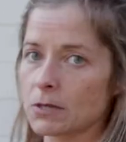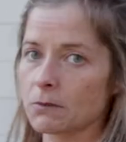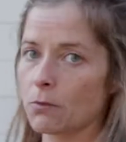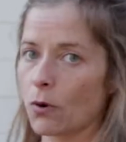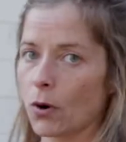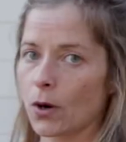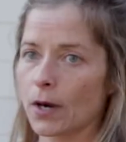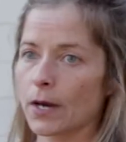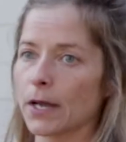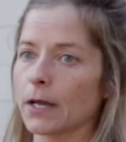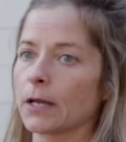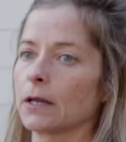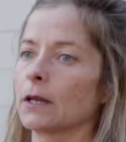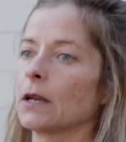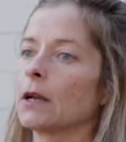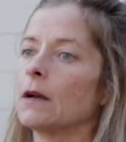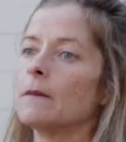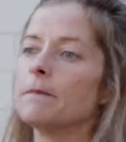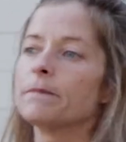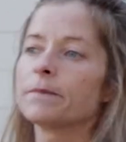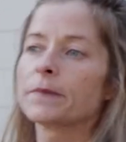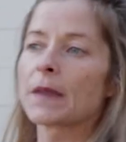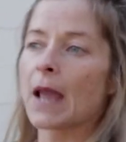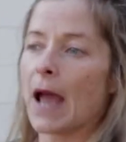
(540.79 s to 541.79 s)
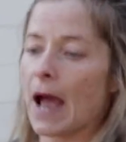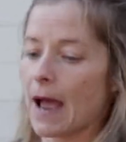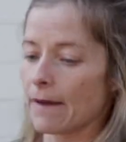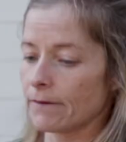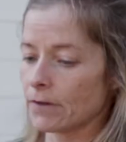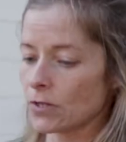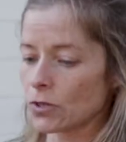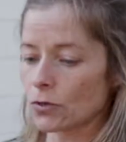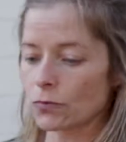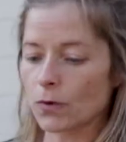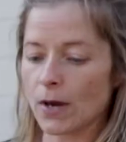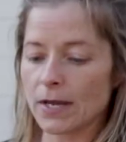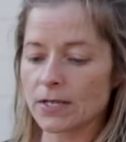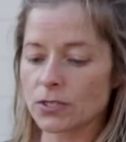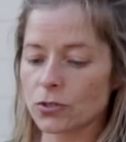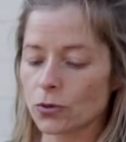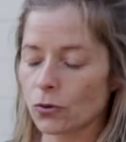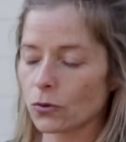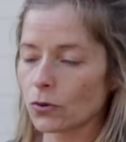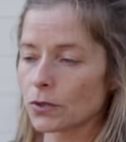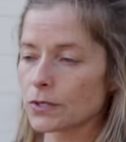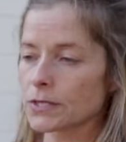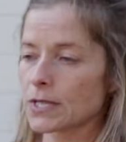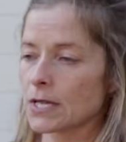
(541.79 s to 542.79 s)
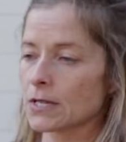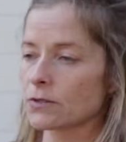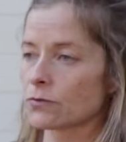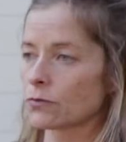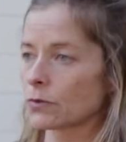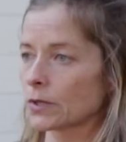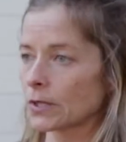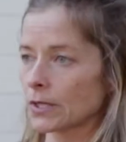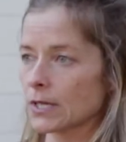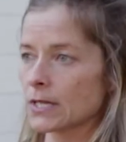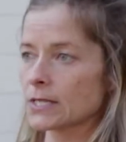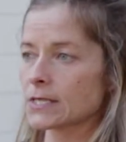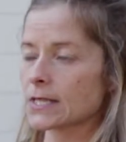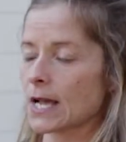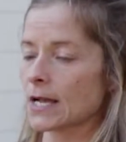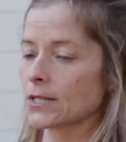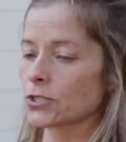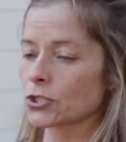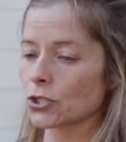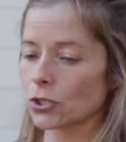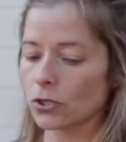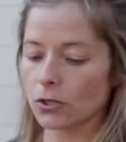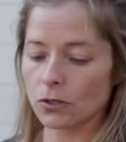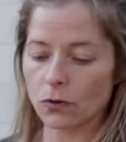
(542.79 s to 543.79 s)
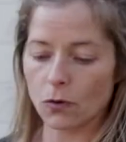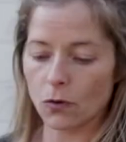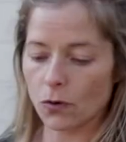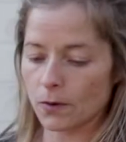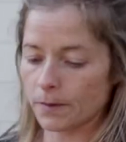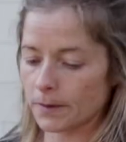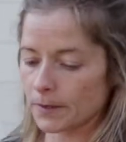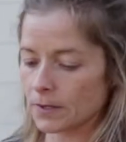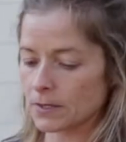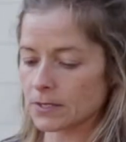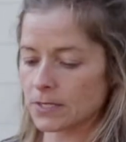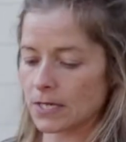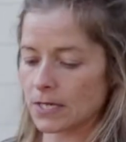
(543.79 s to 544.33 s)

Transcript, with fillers: important having the right tools is really essential. Orbital